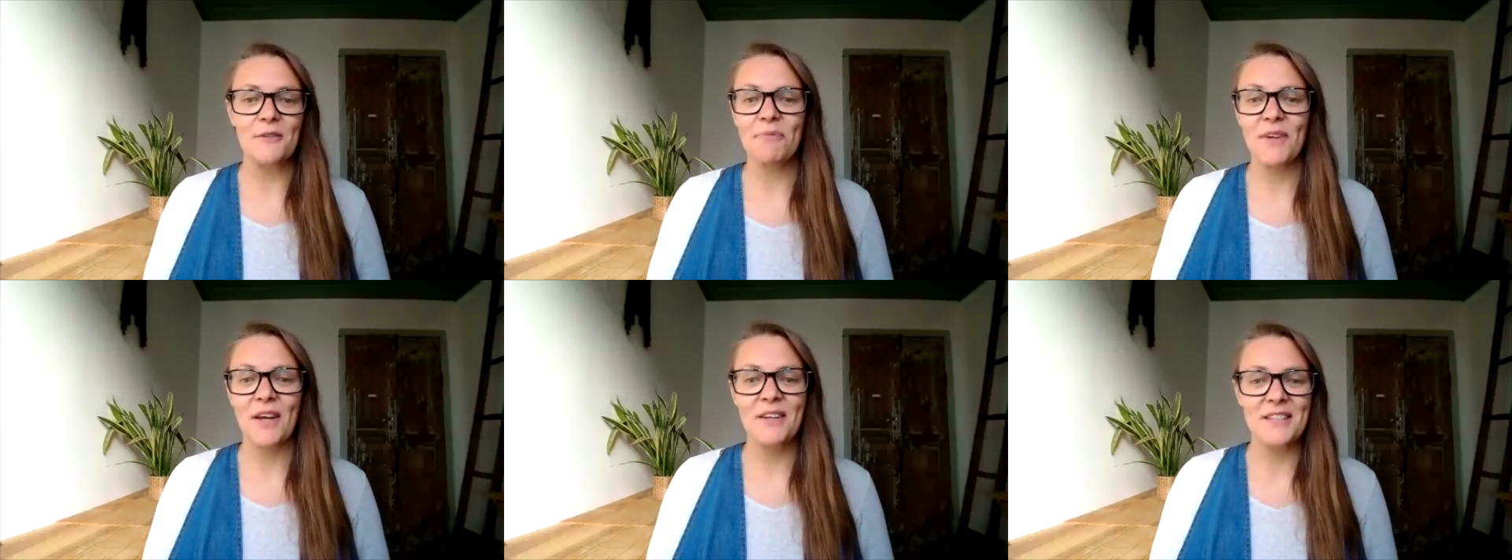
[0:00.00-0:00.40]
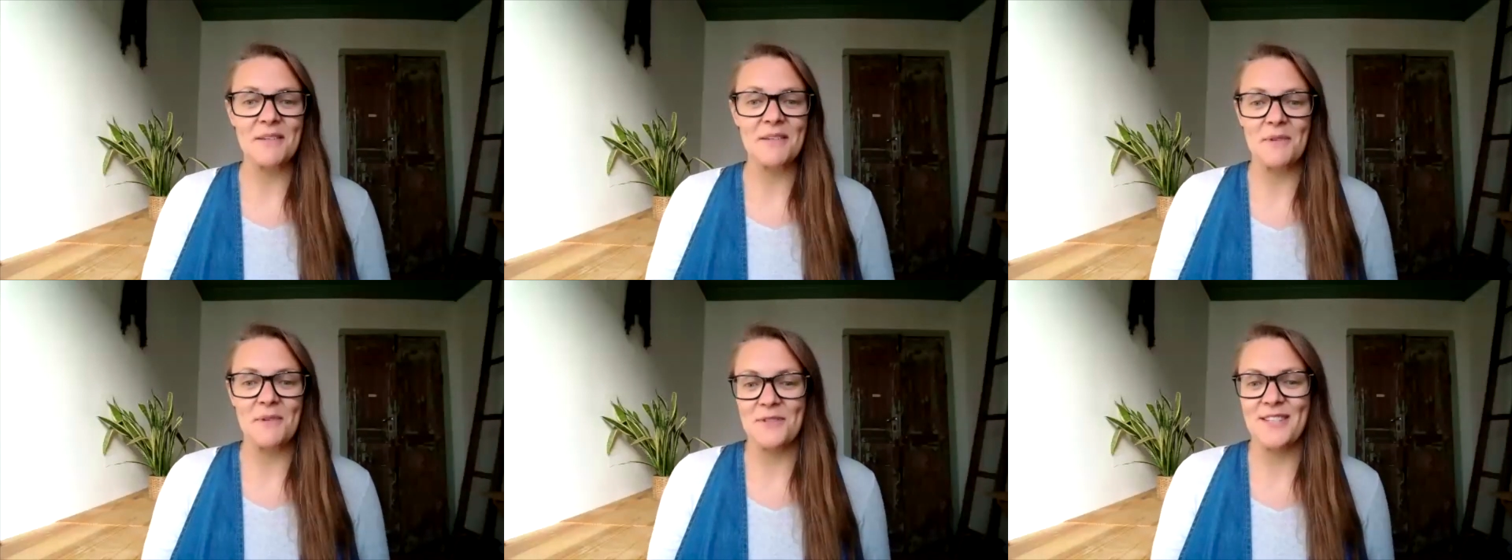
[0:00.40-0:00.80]
I'd
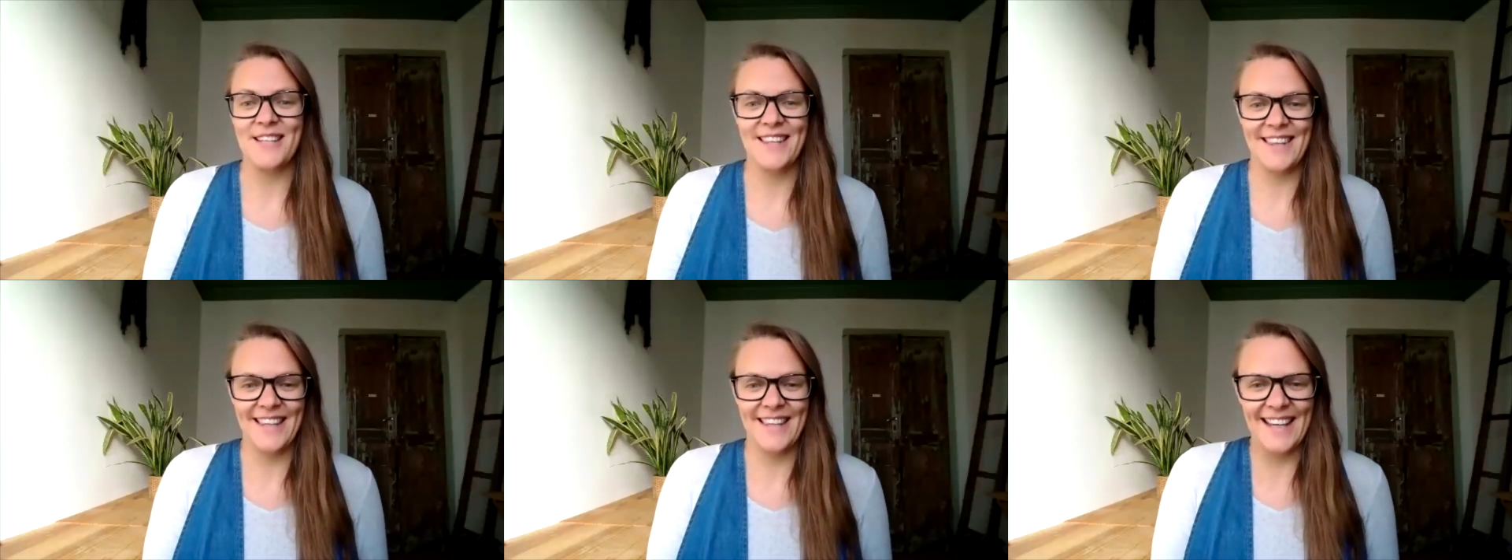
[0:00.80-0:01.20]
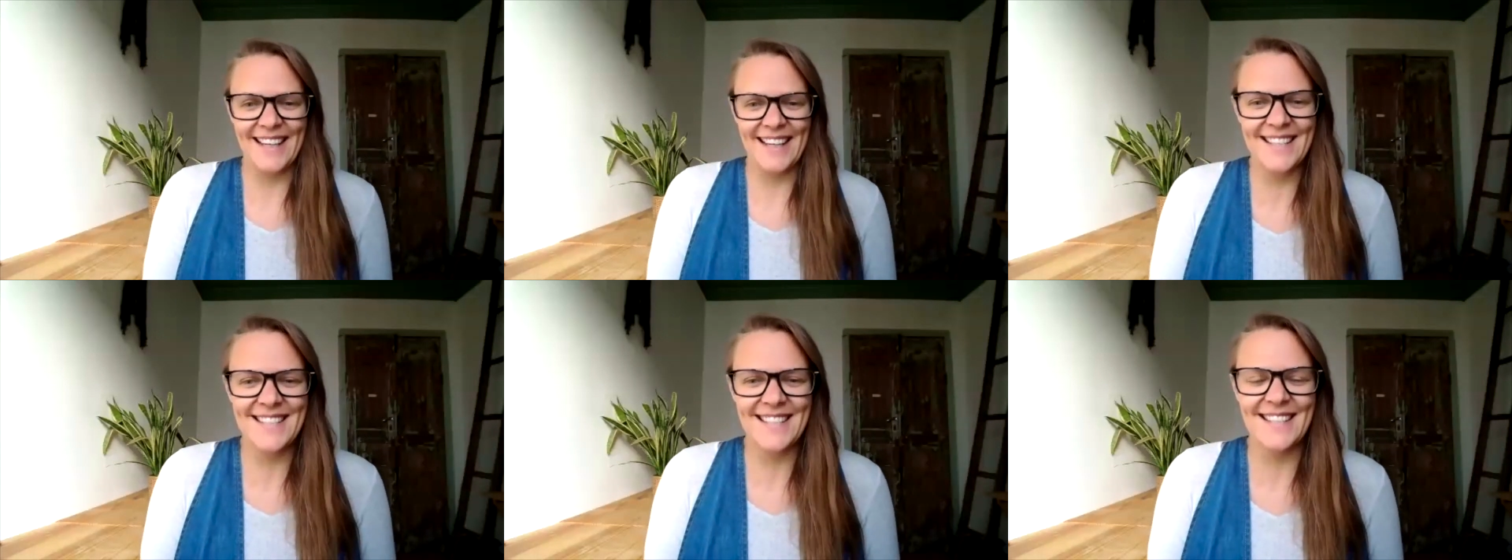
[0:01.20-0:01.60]
done most
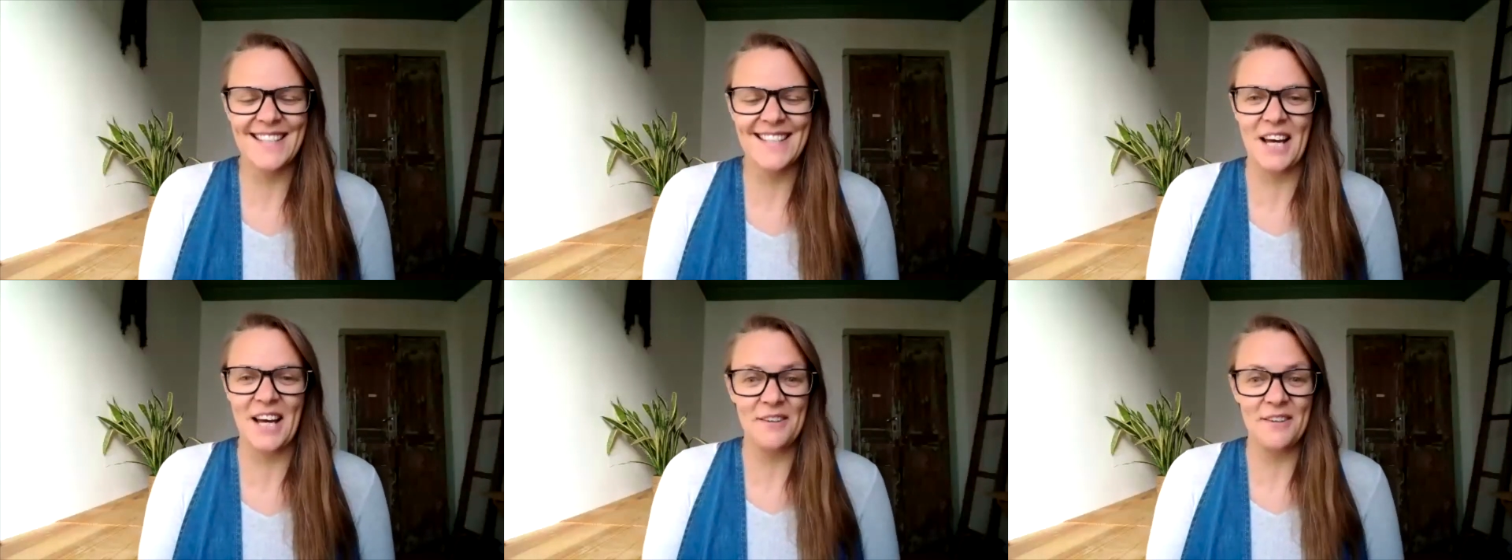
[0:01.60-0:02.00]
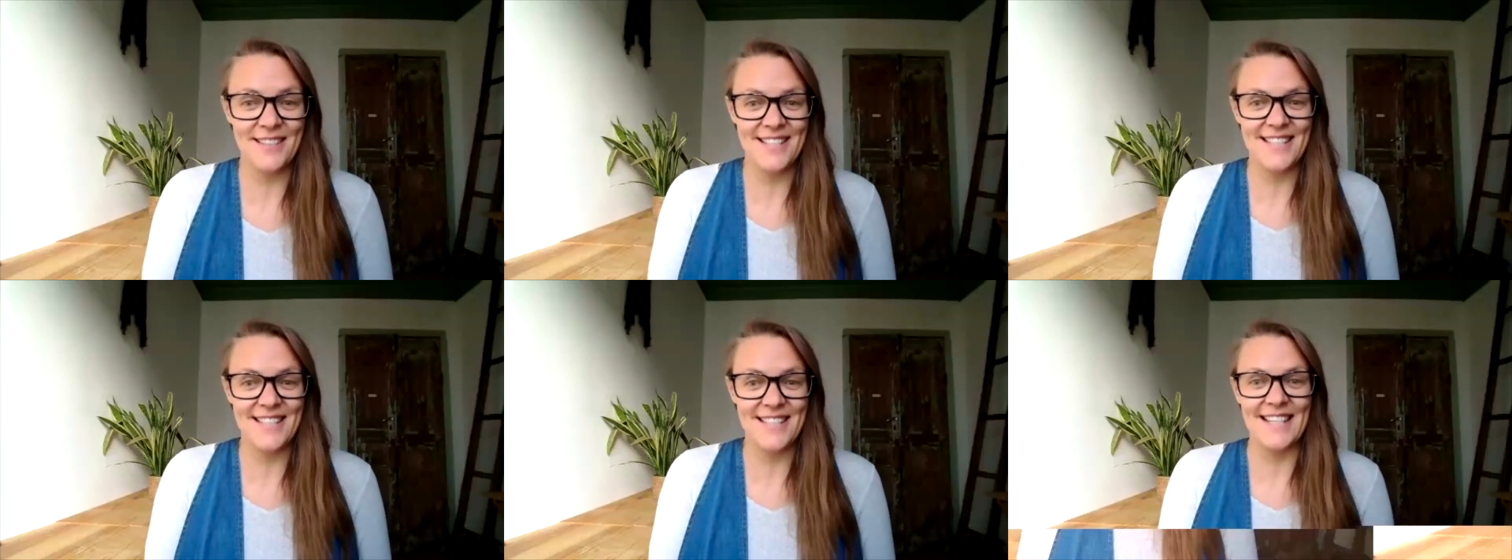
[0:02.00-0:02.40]
things since I was a
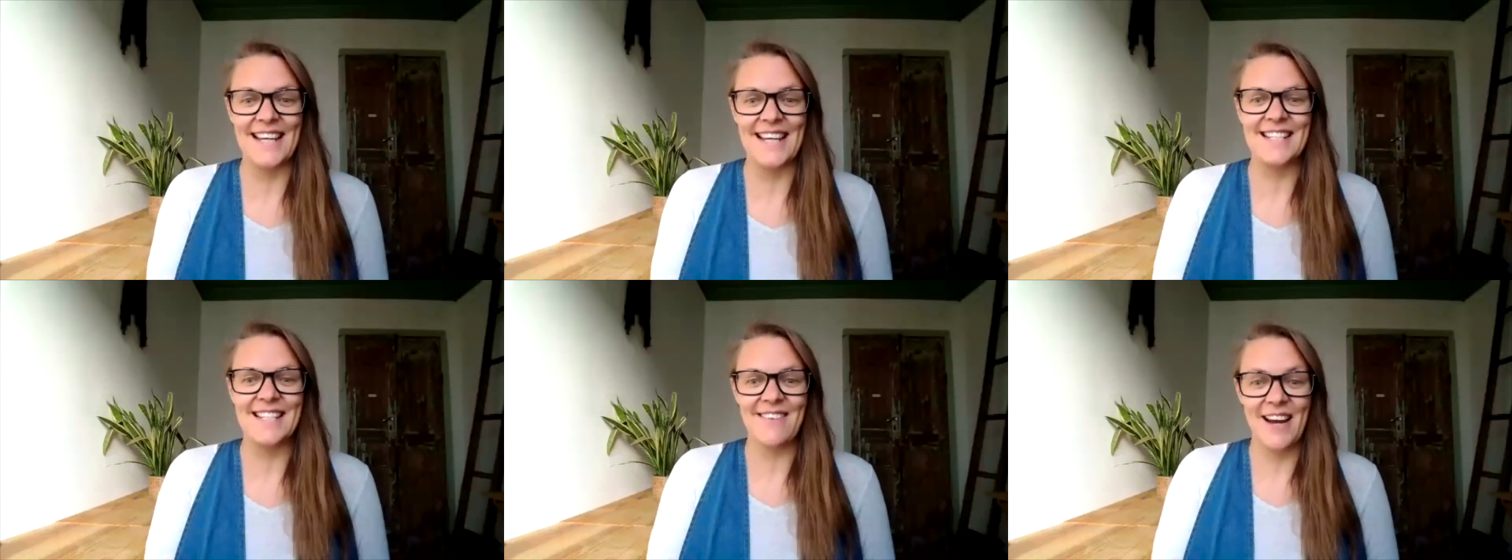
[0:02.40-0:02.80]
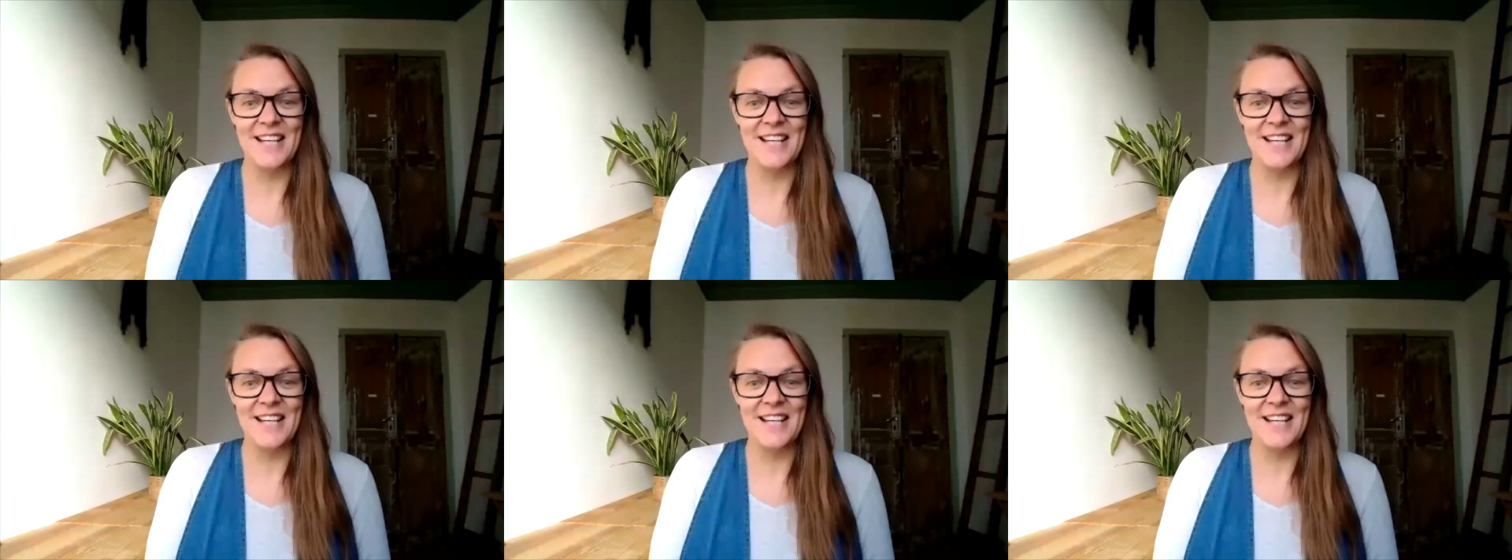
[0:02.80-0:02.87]
teenager.